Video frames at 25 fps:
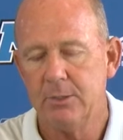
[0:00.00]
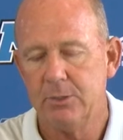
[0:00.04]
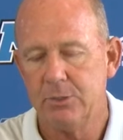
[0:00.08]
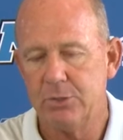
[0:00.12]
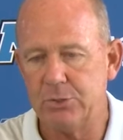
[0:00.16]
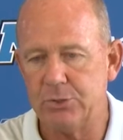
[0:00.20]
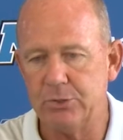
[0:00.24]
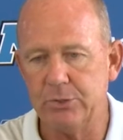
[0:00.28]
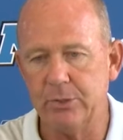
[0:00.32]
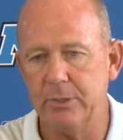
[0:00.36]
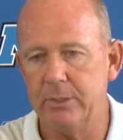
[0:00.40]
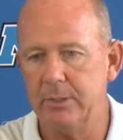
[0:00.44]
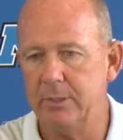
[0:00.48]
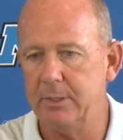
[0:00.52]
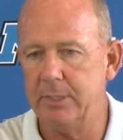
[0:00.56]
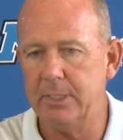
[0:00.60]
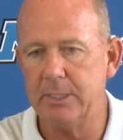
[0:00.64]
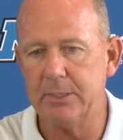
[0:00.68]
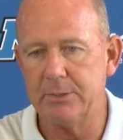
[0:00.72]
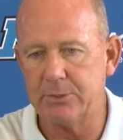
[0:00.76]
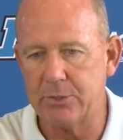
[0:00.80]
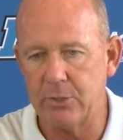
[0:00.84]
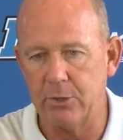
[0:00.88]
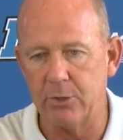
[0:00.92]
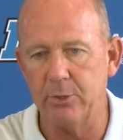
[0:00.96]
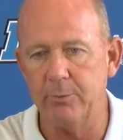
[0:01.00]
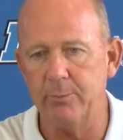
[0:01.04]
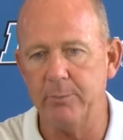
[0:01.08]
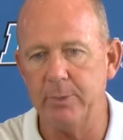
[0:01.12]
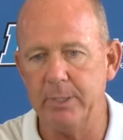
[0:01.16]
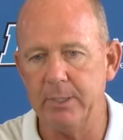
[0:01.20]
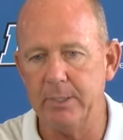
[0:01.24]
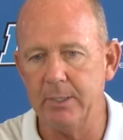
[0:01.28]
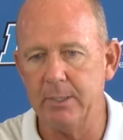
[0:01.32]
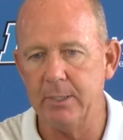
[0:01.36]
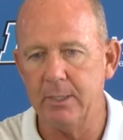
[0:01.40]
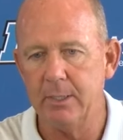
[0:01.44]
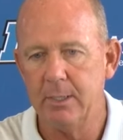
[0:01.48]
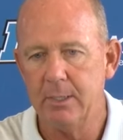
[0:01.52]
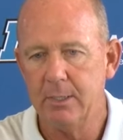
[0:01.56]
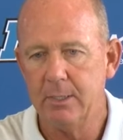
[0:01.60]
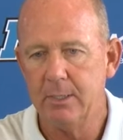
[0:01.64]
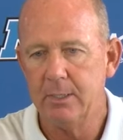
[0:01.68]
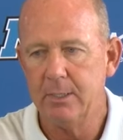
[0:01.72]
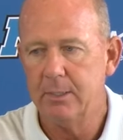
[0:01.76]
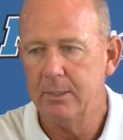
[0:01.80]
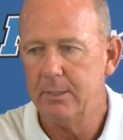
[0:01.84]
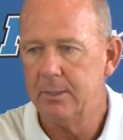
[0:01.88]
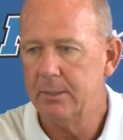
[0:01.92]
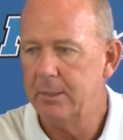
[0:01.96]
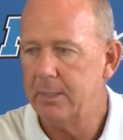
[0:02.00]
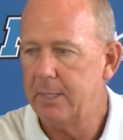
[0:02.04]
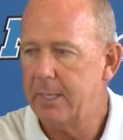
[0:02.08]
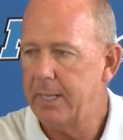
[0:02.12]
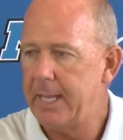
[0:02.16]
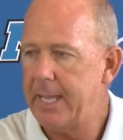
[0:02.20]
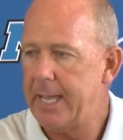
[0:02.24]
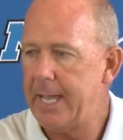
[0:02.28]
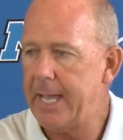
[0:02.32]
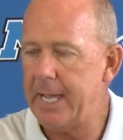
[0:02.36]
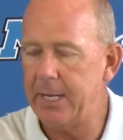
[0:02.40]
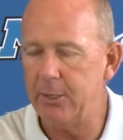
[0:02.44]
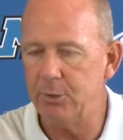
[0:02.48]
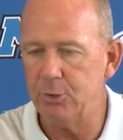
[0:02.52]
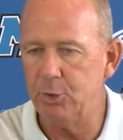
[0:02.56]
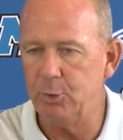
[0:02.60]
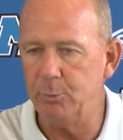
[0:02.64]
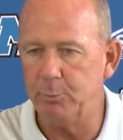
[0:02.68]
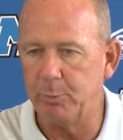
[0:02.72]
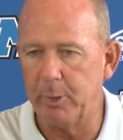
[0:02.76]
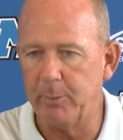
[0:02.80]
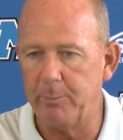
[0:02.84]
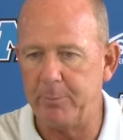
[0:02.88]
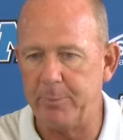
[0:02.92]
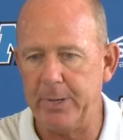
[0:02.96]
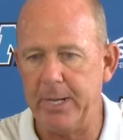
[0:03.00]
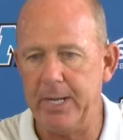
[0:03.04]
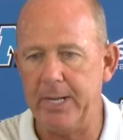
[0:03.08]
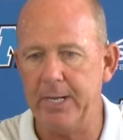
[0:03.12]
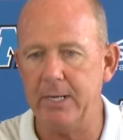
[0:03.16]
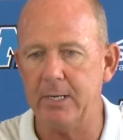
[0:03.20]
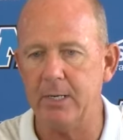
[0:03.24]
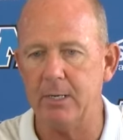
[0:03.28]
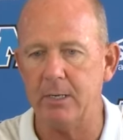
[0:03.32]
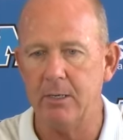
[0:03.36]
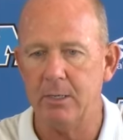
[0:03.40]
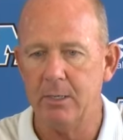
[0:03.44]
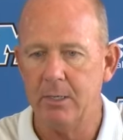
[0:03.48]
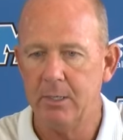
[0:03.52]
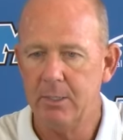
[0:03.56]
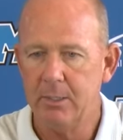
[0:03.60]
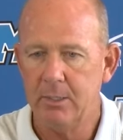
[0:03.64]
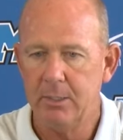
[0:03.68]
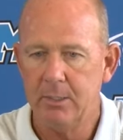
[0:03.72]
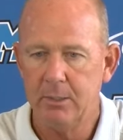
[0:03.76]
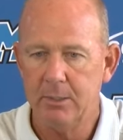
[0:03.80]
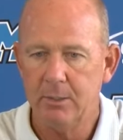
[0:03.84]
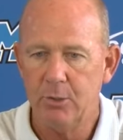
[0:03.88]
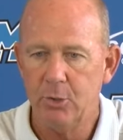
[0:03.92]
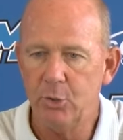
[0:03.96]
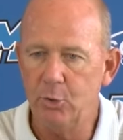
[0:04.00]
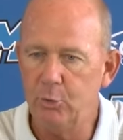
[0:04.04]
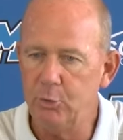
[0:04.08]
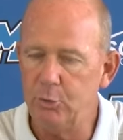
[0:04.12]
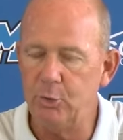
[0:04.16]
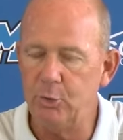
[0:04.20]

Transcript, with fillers: shouldn't determine how you prepare. Who